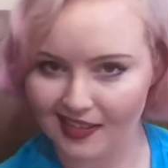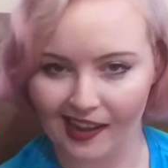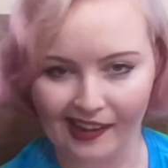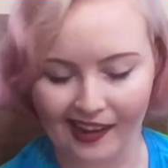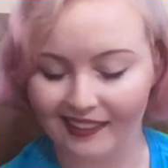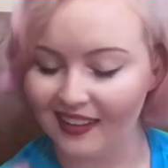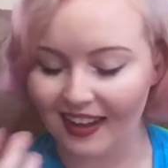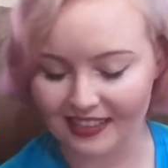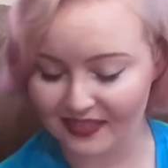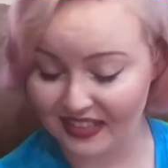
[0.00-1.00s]
I got
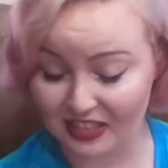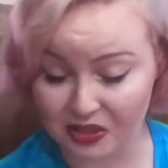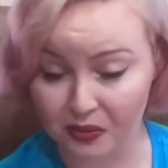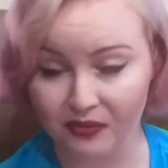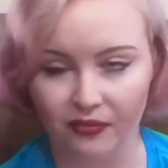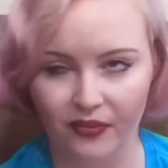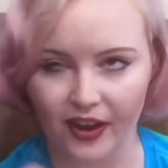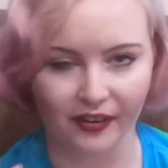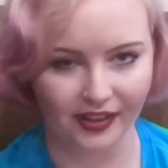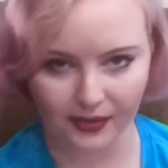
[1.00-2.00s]
lots of teachers who were
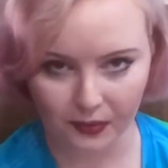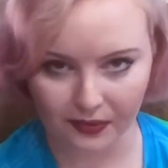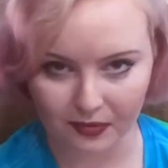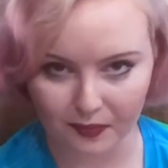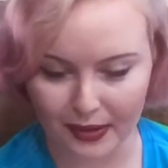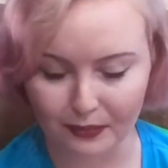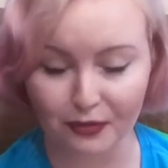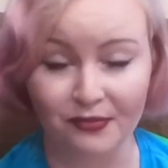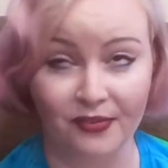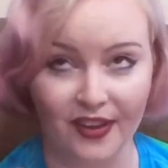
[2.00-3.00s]
very annoyed with me and were
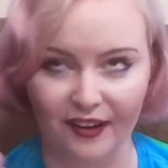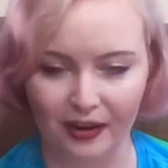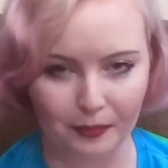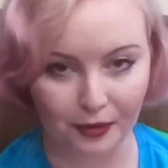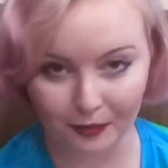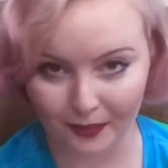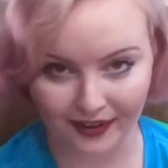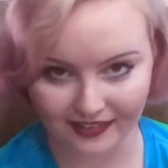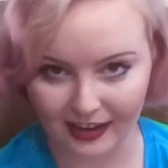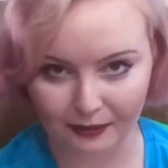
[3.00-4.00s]
very put
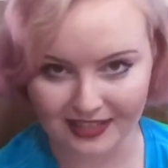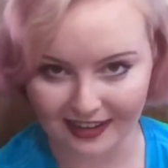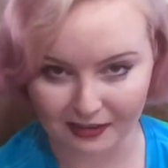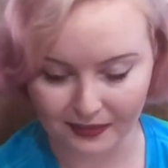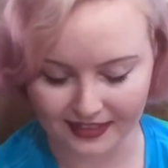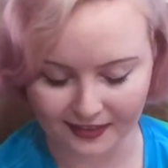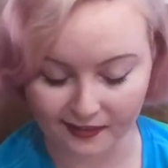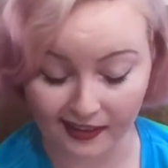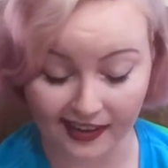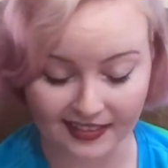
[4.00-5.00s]
upon that I would dare to miss their
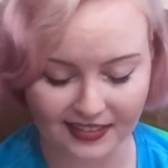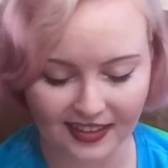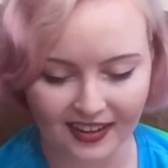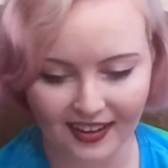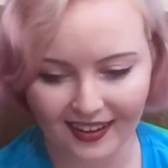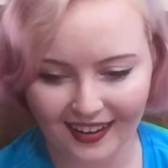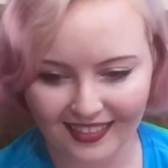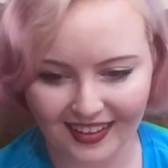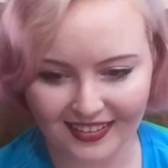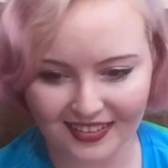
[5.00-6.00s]
class.
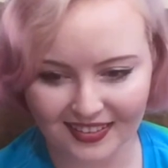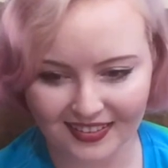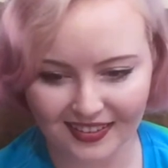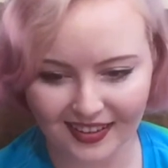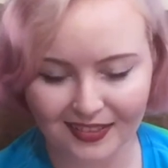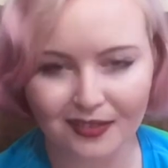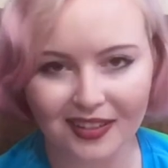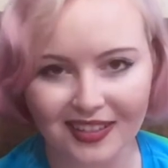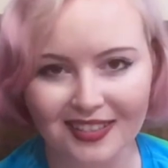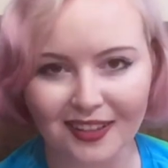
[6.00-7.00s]
And it's
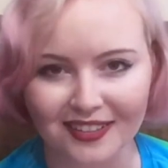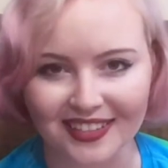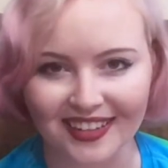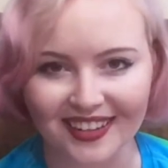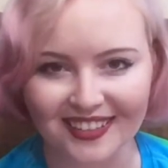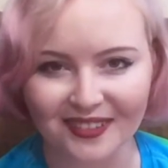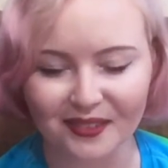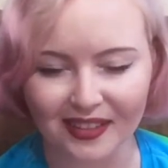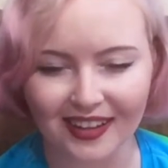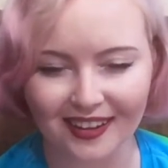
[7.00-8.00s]
really insulting, because it
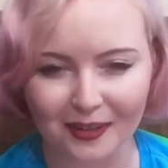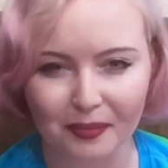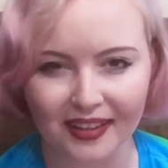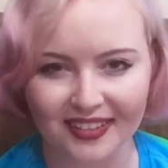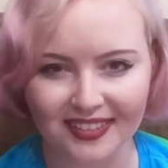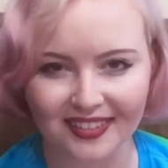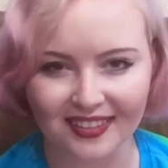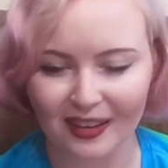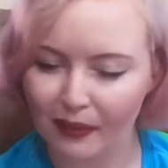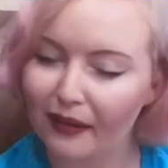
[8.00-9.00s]
really underplays
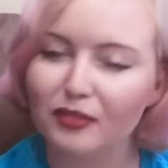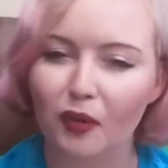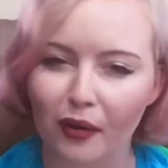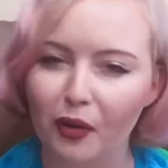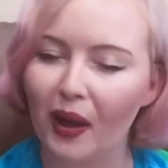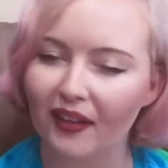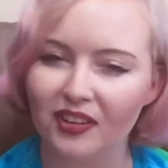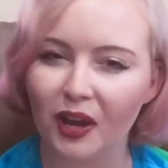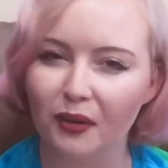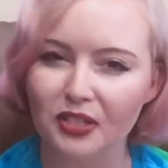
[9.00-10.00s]
the amount of struggle you have
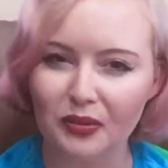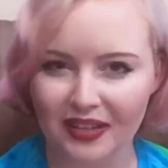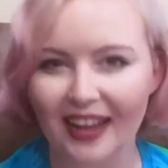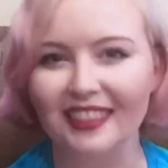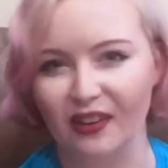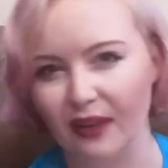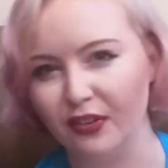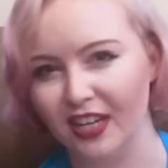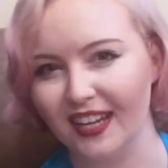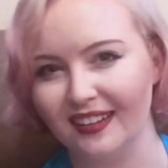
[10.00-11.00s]
to go to get there
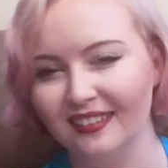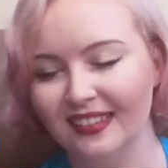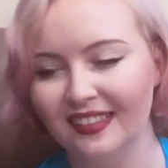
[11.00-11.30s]
every day.